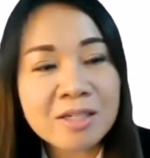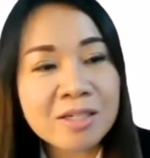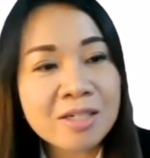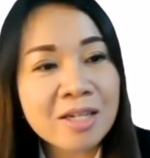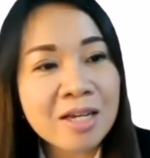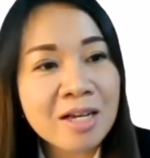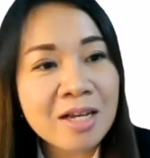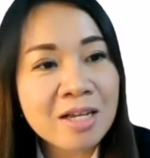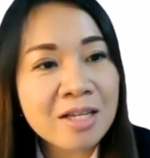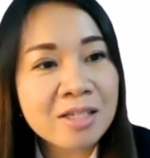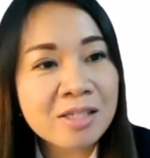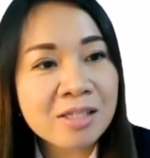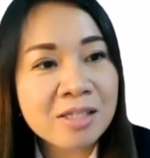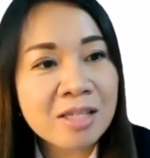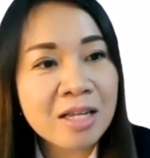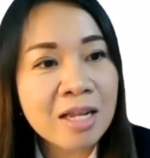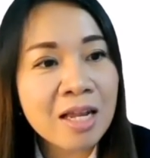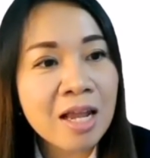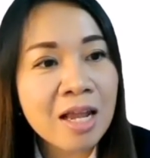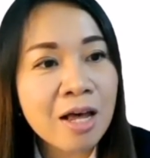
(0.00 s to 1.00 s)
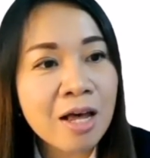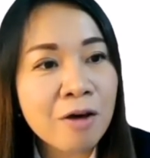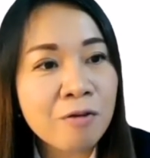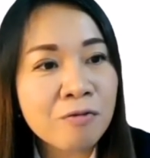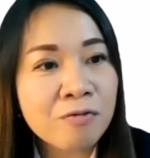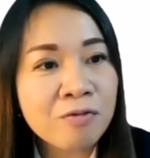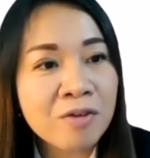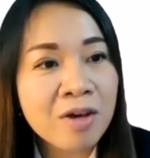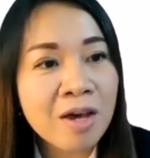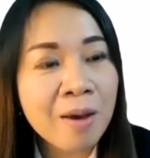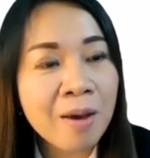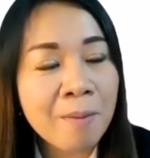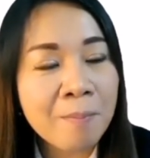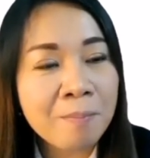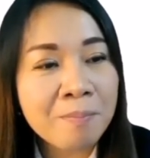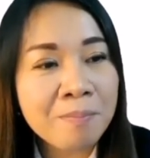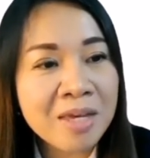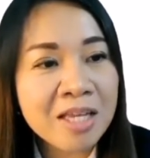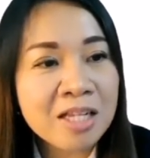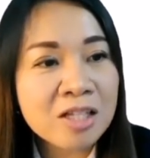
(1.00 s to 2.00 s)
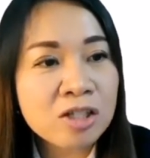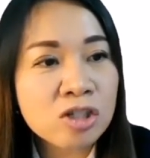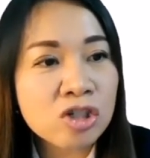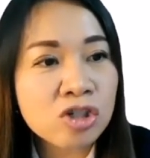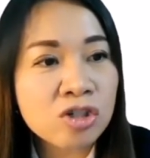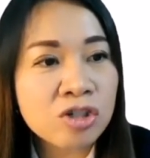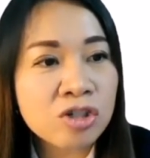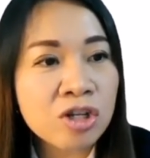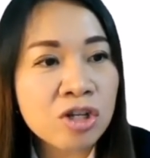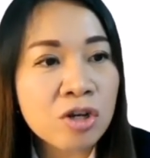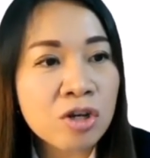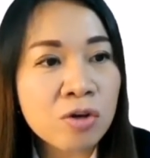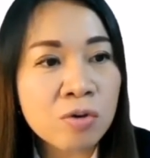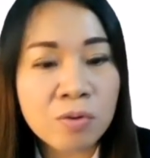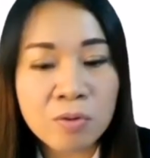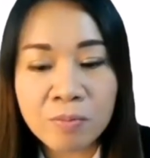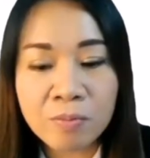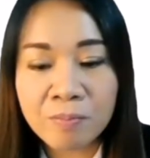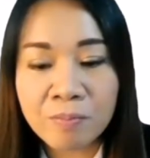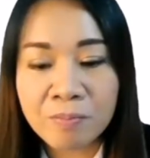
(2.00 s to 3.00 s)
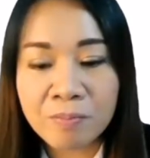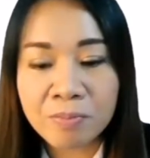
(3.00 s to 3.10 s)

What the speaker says: does love mean to you